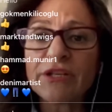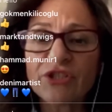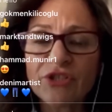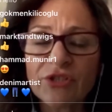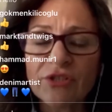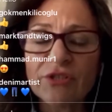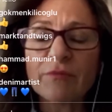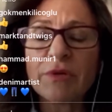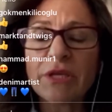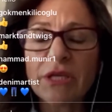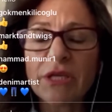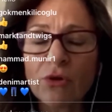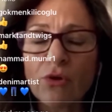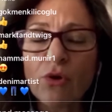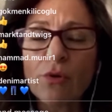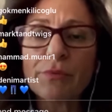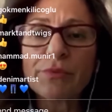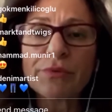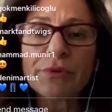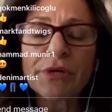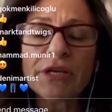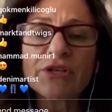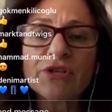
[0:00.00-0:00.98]
being
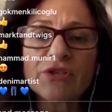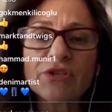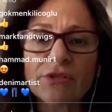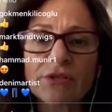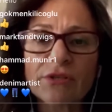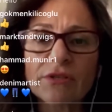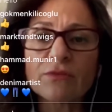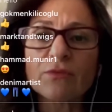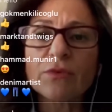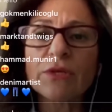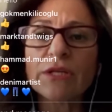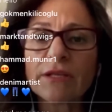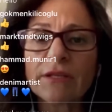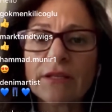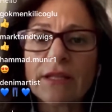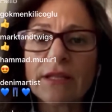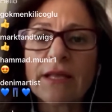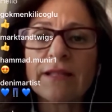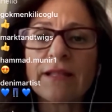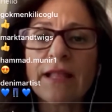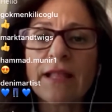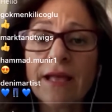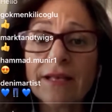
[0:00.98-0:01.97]
operational, we can
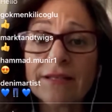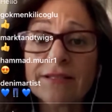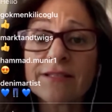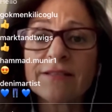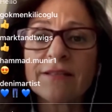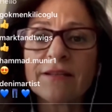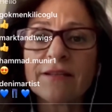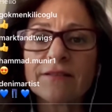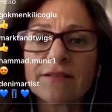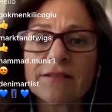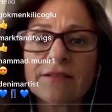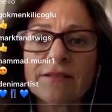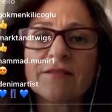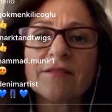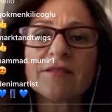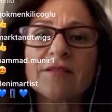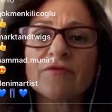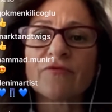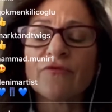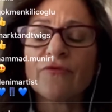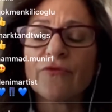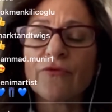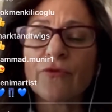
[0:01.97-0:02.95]
enhance that system
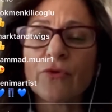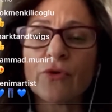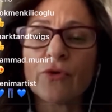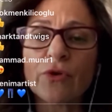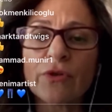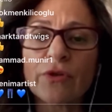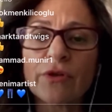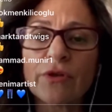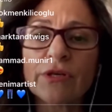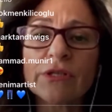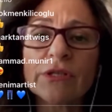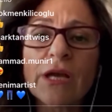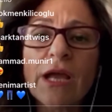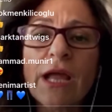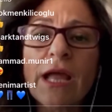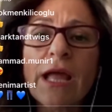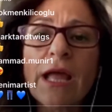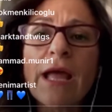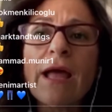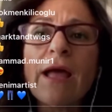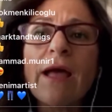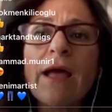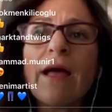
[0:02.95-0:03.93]
further.
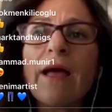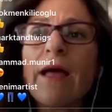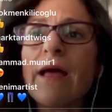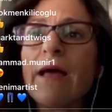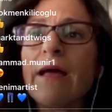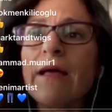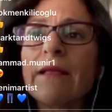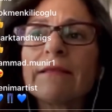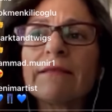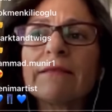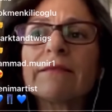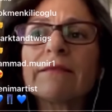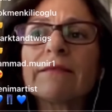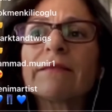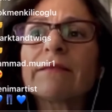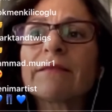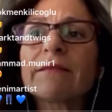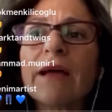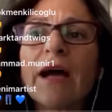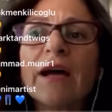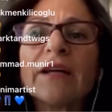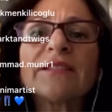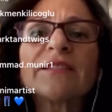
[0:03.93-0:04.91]
And
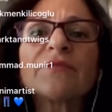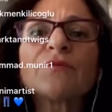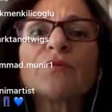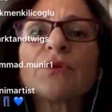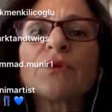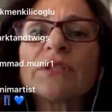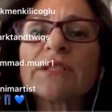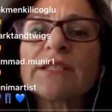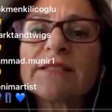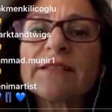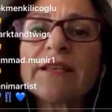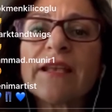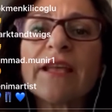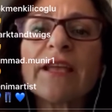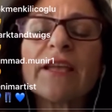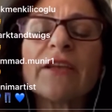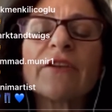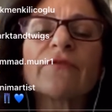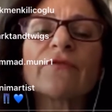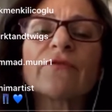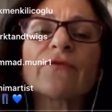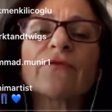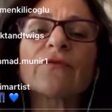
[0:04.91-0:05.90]
that will save
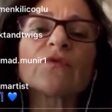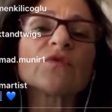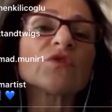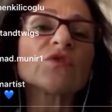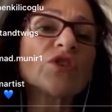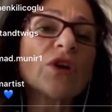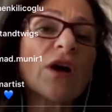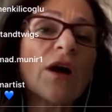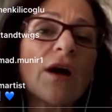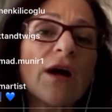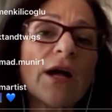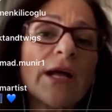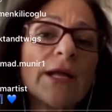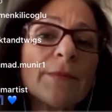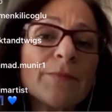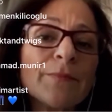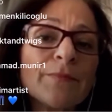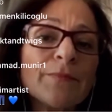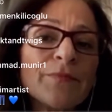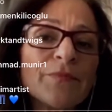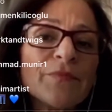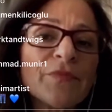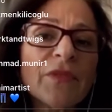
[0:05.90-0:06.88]
time
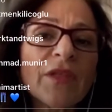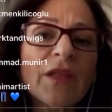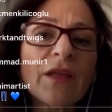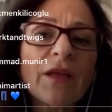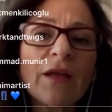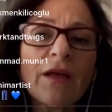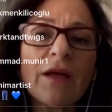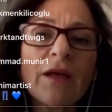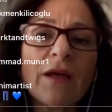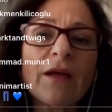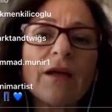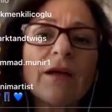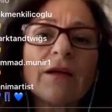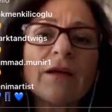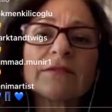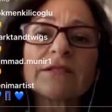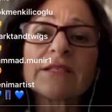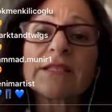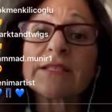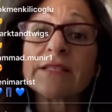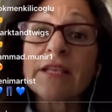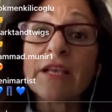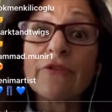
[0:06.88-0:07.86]
and
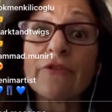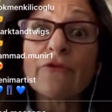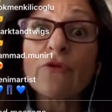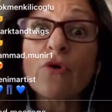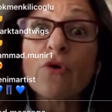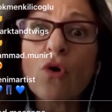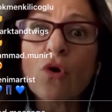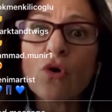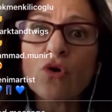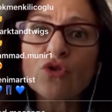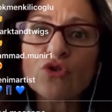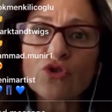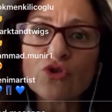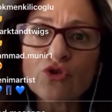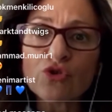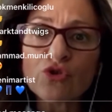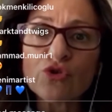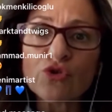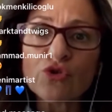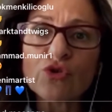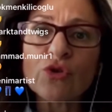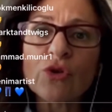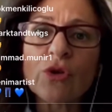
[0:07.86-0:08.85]
save costs